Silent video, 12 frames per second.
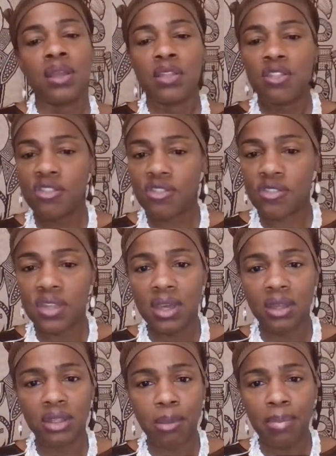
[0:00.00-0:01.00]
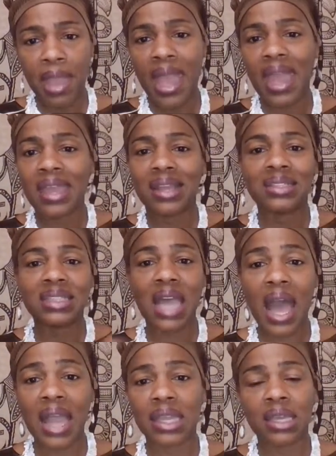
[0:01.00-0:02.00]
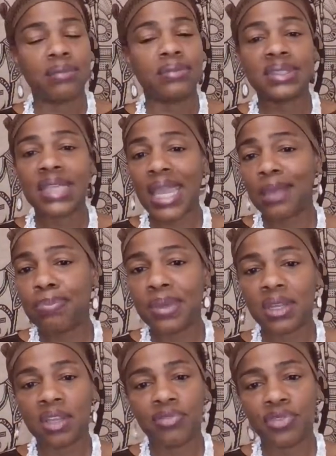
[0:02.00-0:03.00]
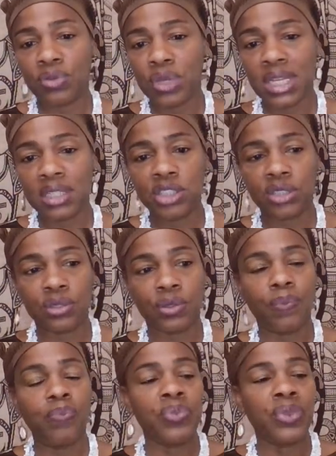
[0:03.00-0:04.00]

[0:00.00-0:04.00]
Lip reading: seal the bag, tie it, tape it if you need to.